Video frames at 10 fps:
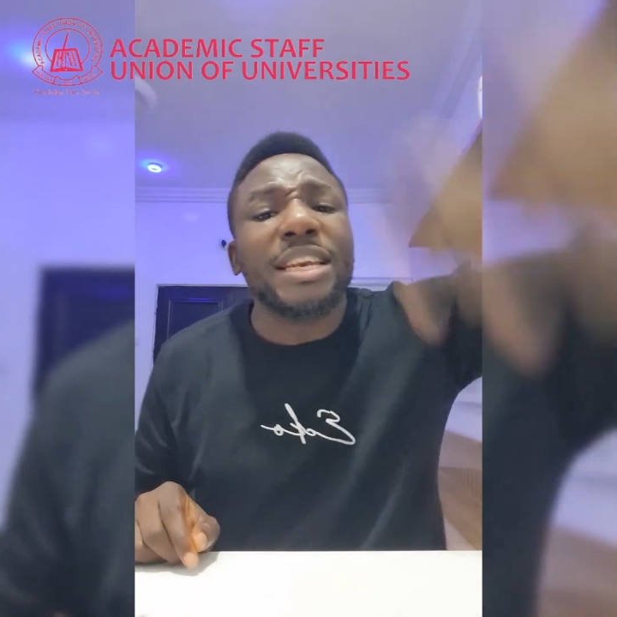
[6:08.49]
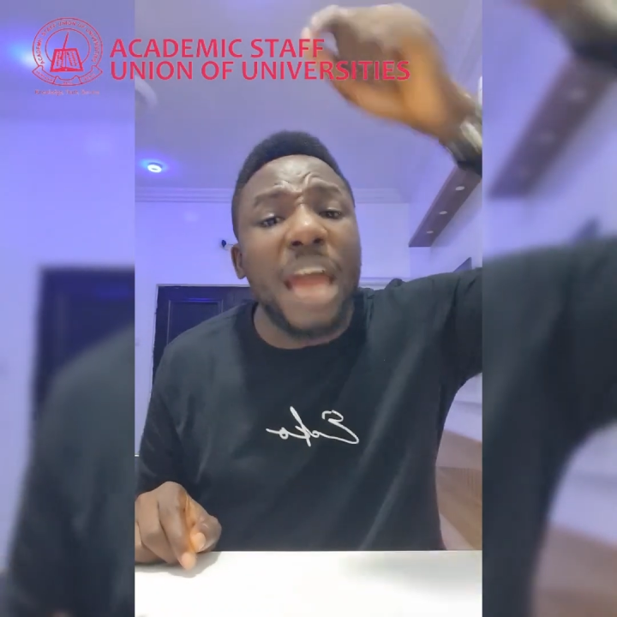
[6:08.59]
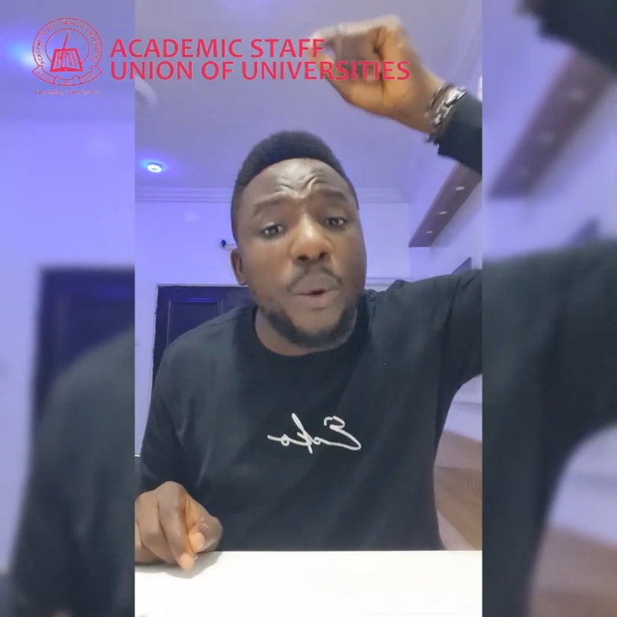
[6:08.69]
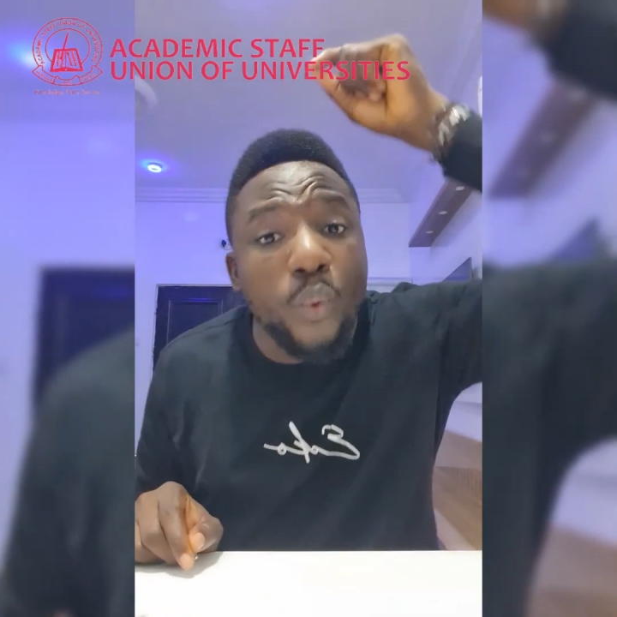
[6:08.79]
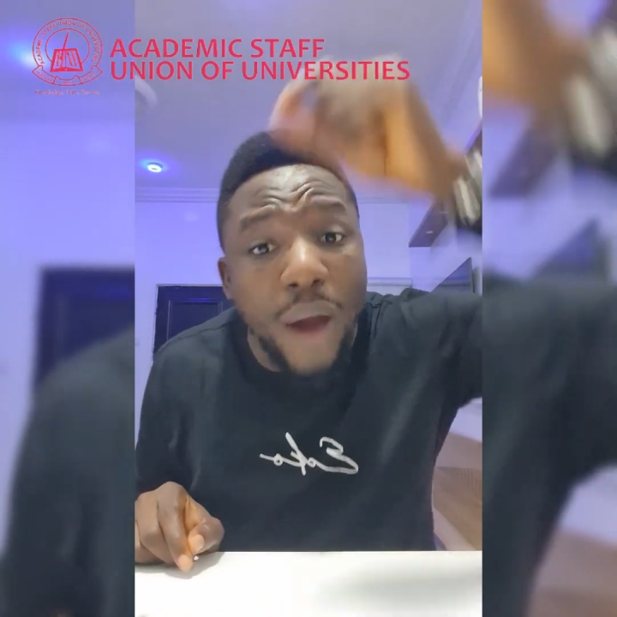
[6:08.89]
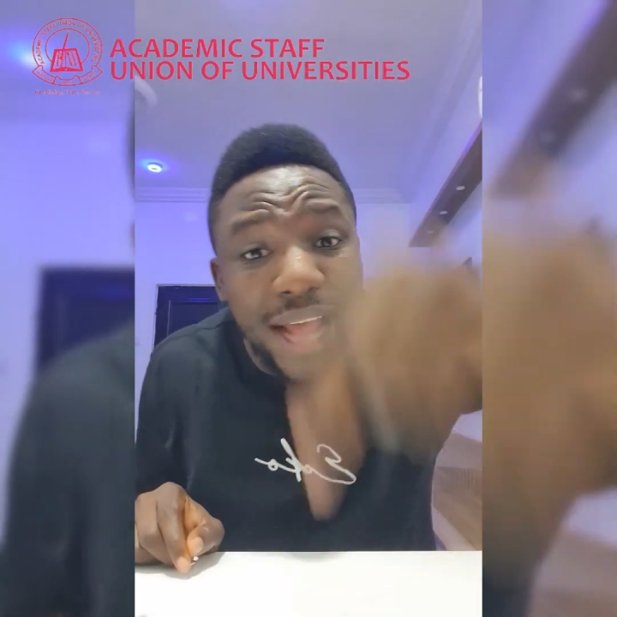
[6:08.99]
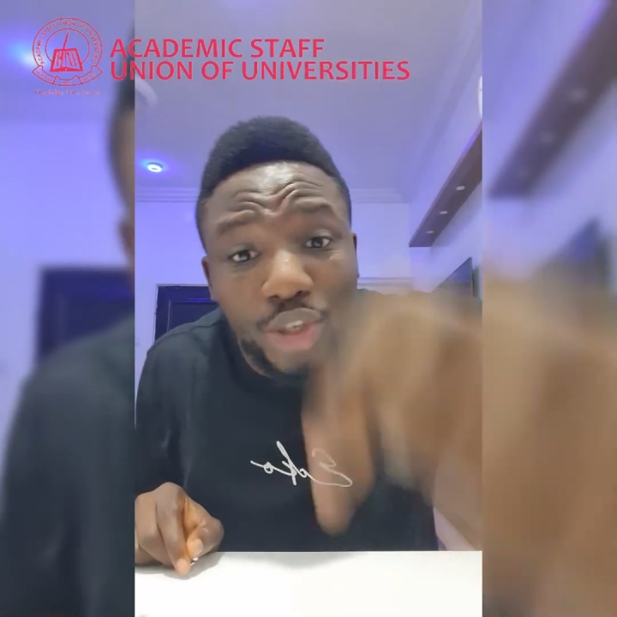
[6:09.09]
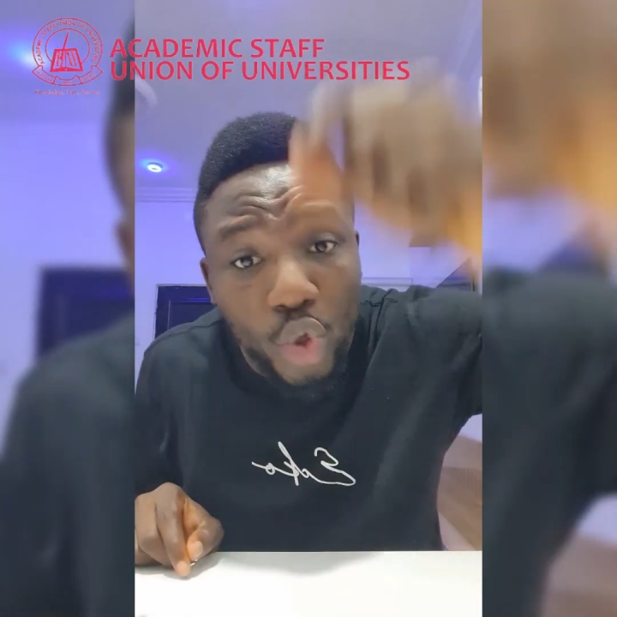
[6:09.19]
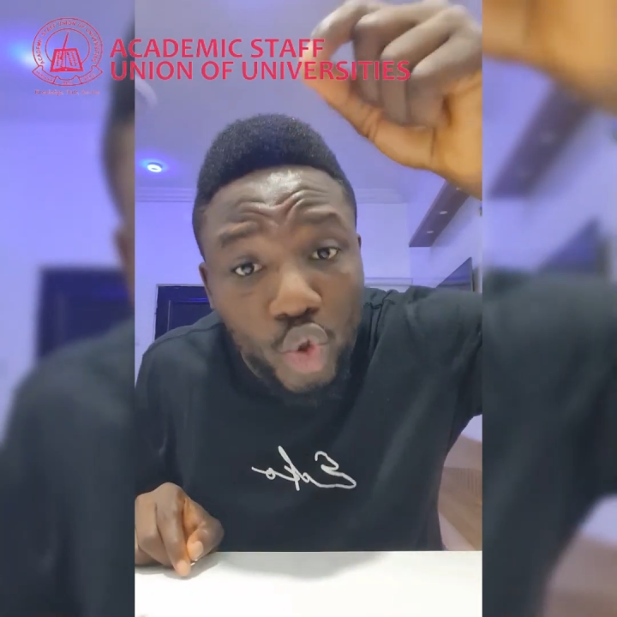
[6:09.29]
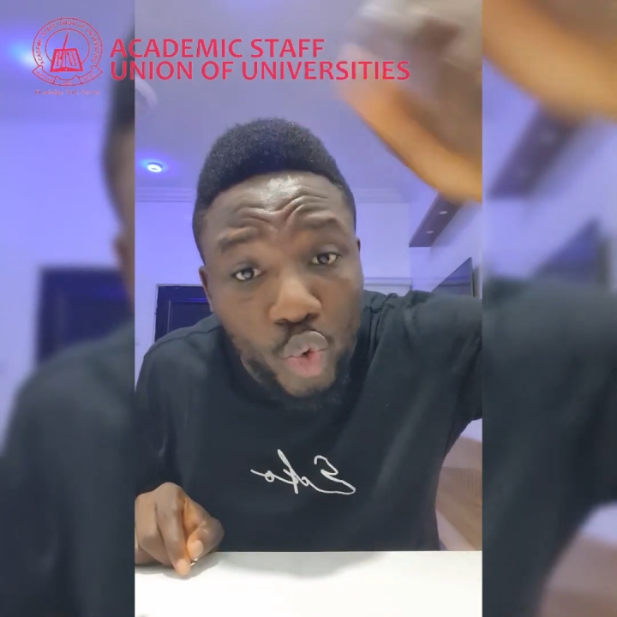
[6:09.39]
they
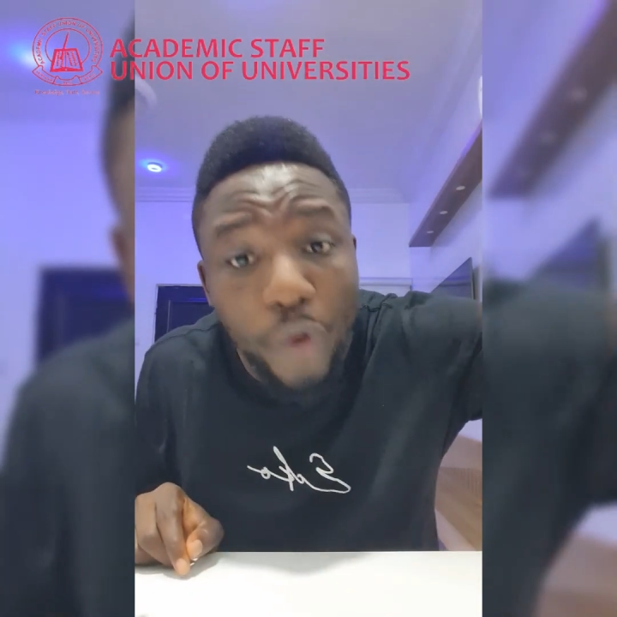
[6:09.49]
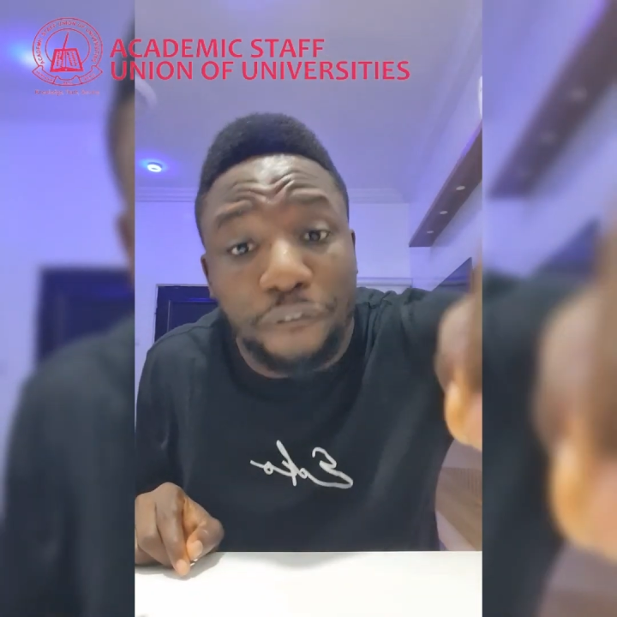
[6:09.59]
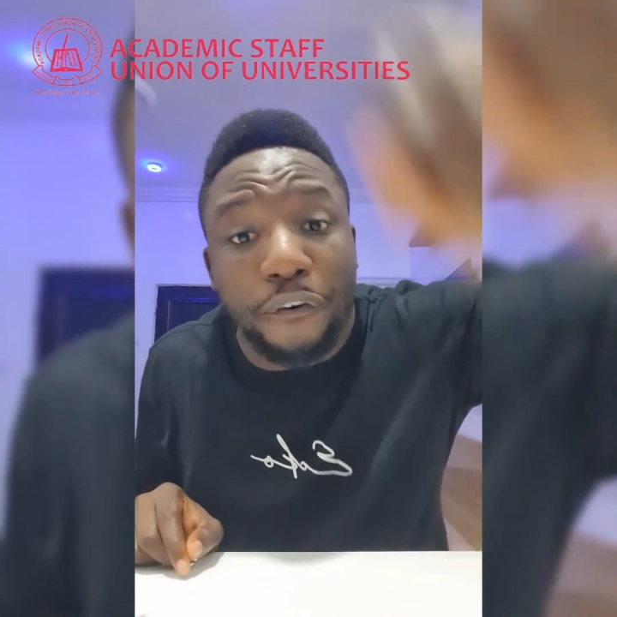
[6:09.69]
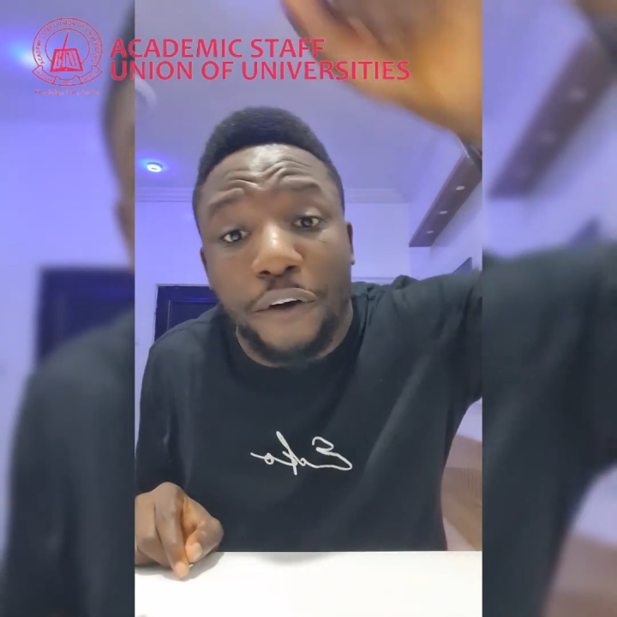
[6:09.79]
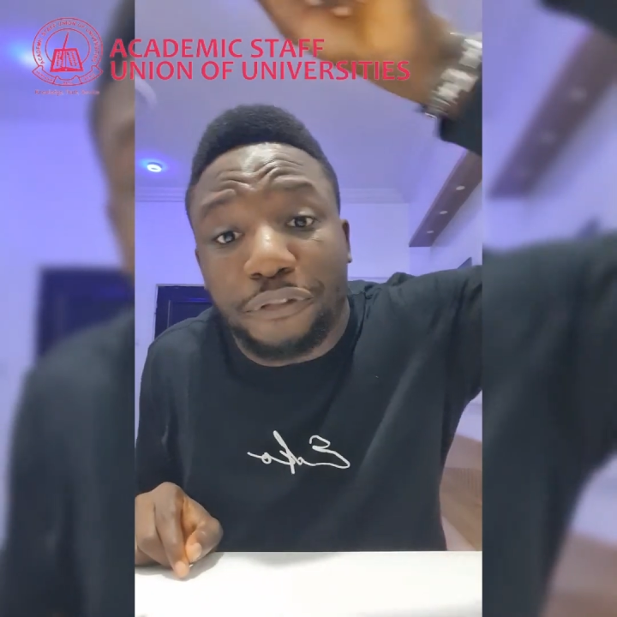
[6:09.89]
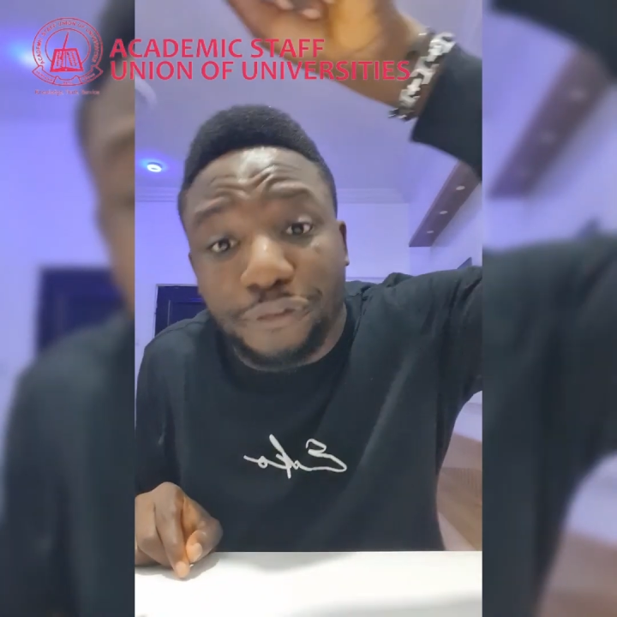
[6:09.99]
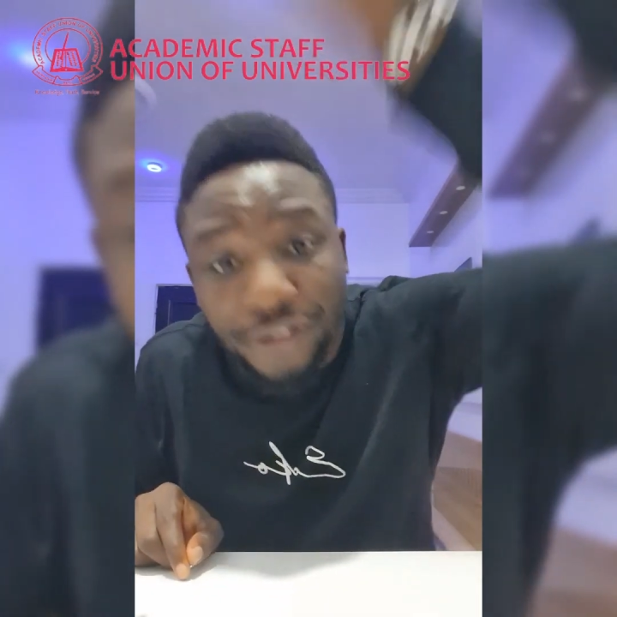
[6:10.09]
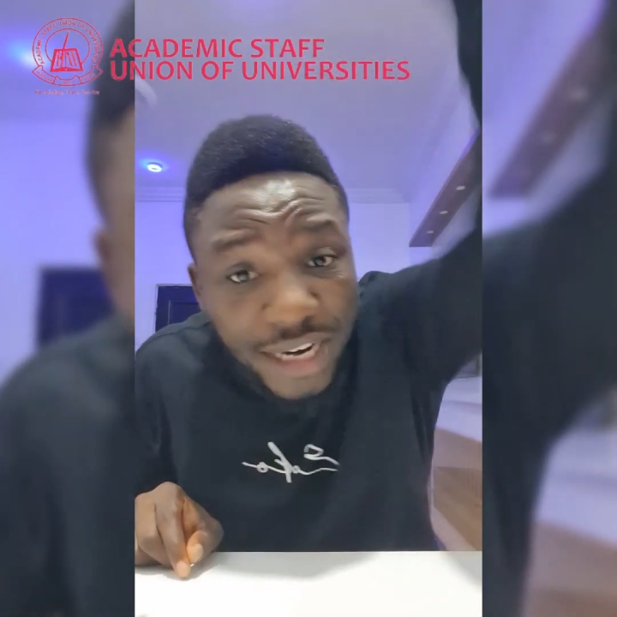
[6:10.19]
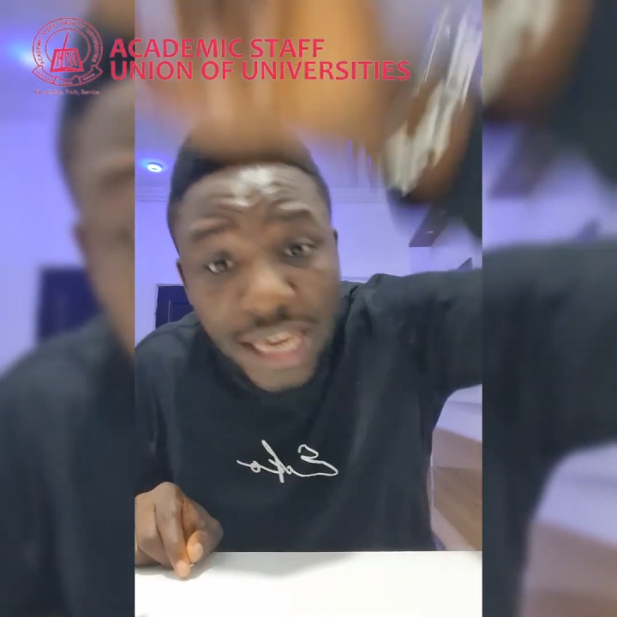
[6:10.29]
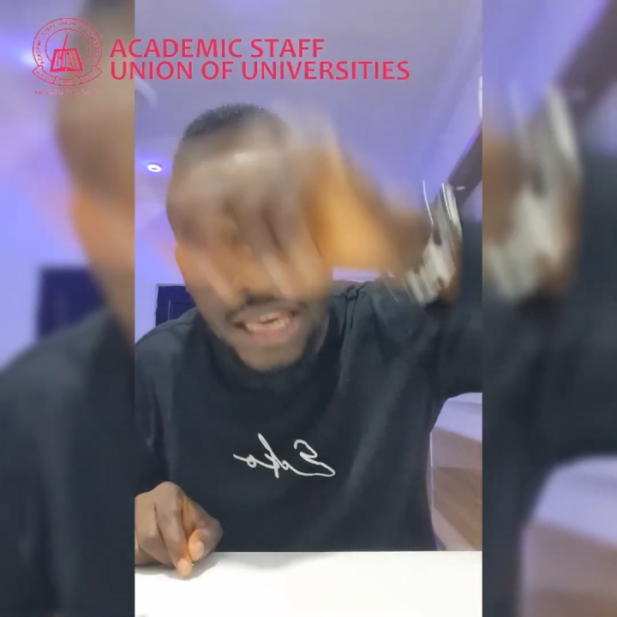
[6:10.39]
went to school for
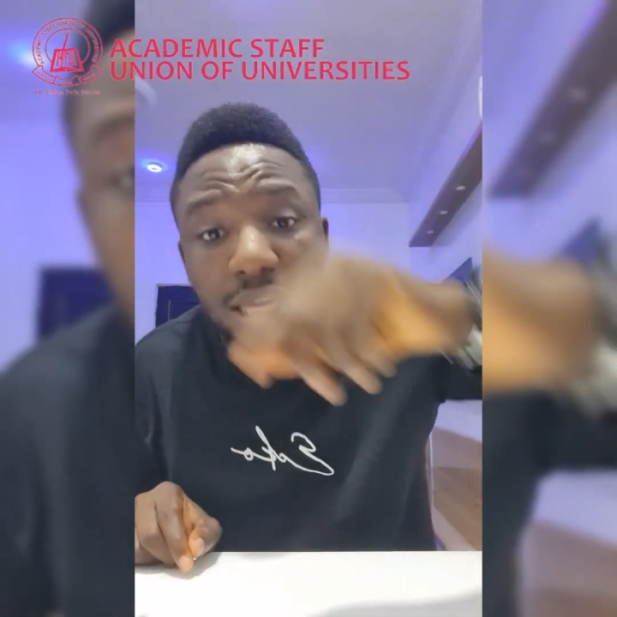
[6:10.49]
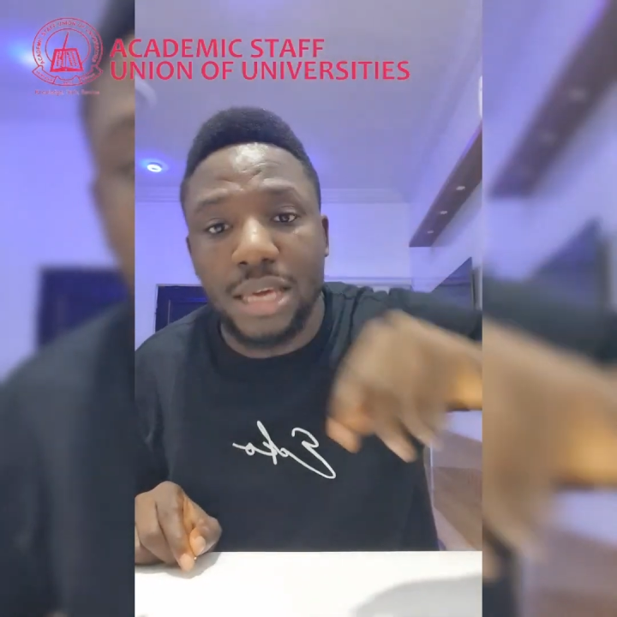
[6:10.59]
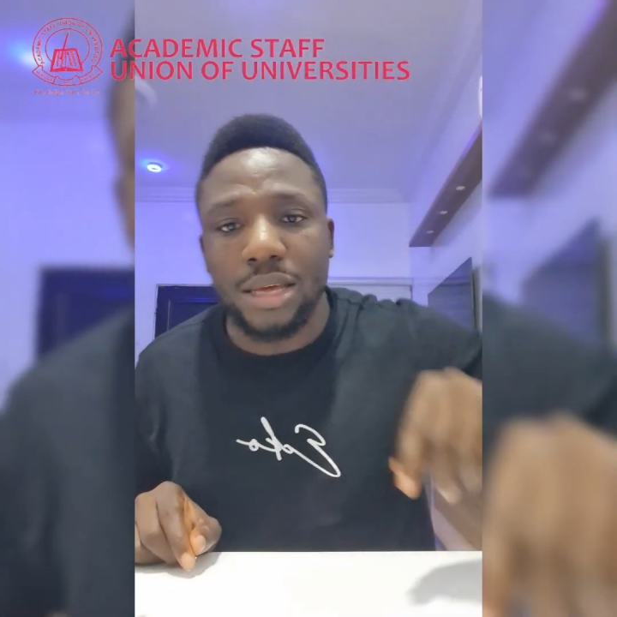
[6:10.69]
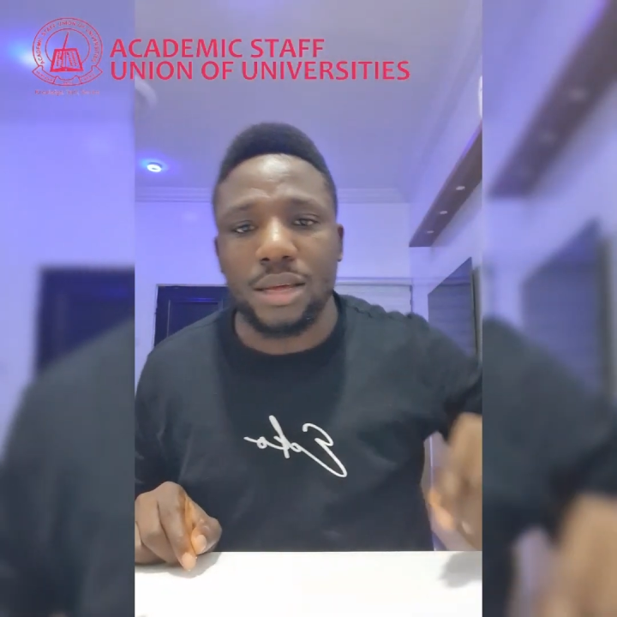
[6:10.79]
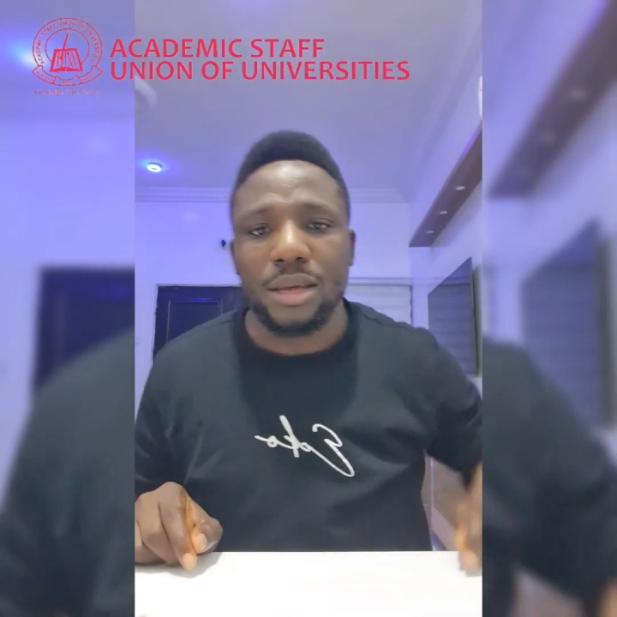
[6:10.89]
free.